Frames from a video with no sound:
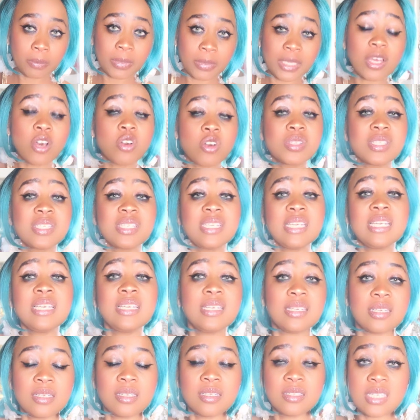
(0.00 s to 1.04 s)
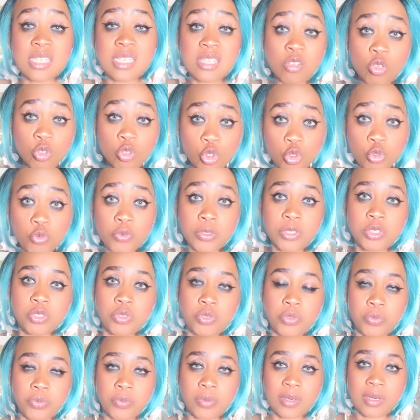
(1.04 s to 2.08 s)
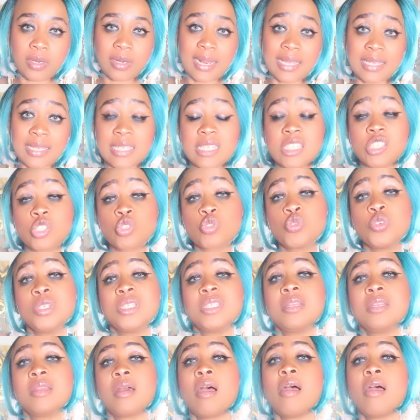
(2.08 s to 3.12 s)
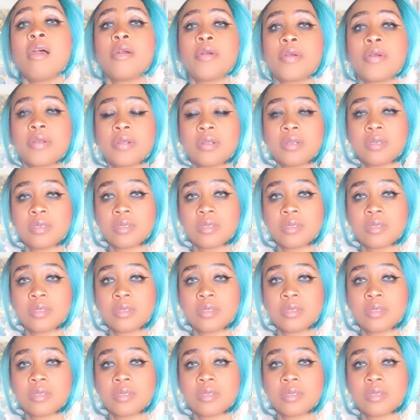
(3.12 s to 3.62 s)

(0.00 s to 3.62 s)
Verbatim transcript: because he did not treat you like he's treating her.